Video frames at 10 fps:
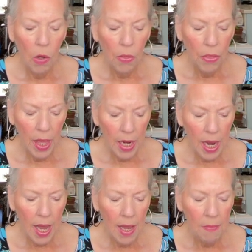Then
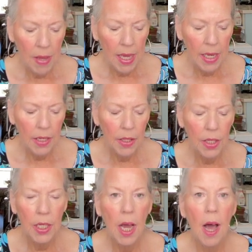I made the
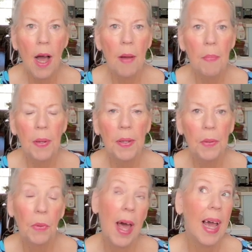top,
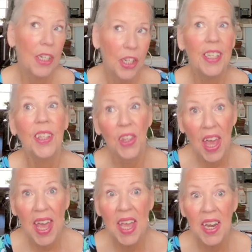well actually
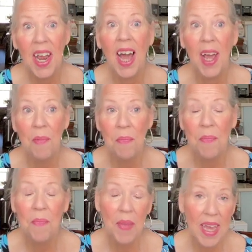then I
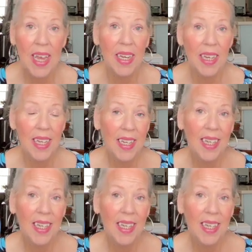made